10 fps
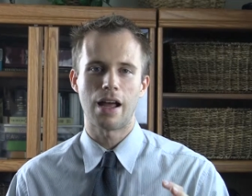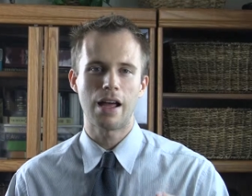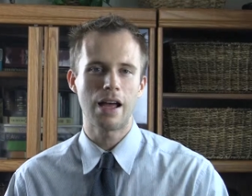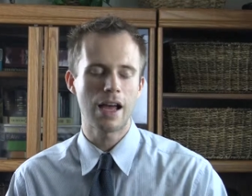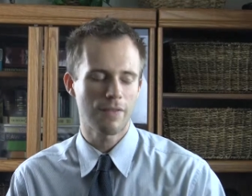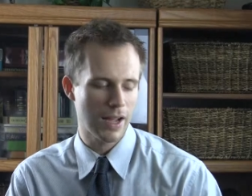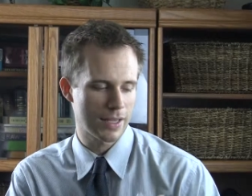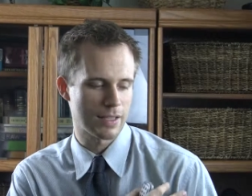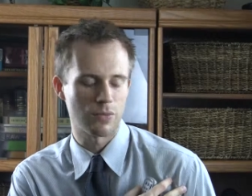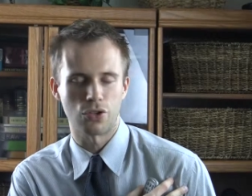ah, "I've
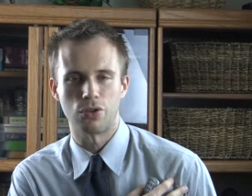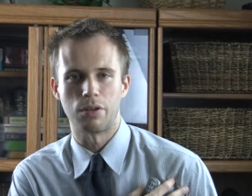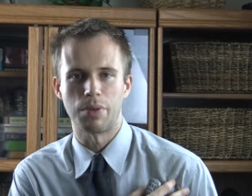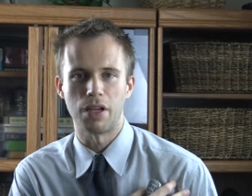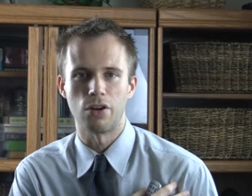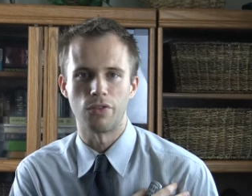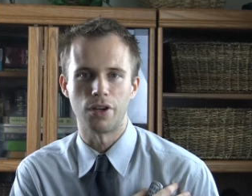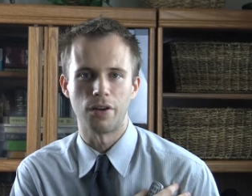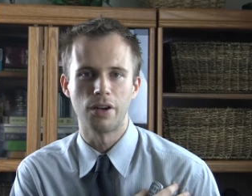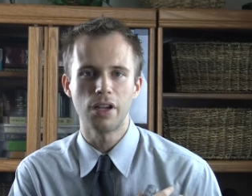got some shoulder pain over
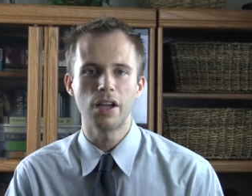here."